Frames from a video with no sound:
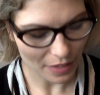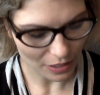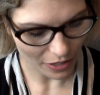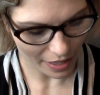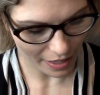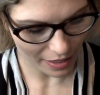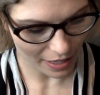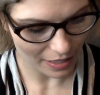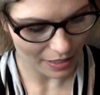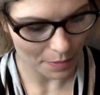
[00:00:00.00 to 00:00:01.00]
So I think
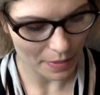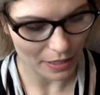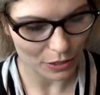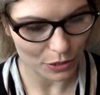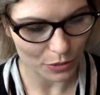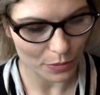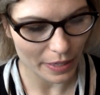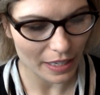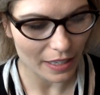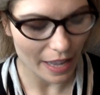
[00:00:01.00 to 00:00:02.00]
that is something to
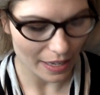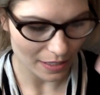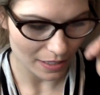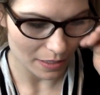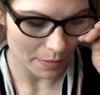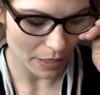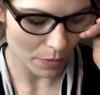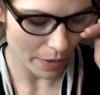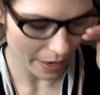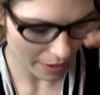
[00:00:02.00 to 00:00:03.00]
realize and to be
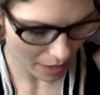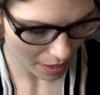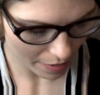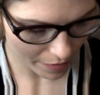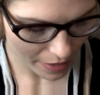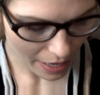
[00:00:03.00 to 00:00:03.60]
aware of,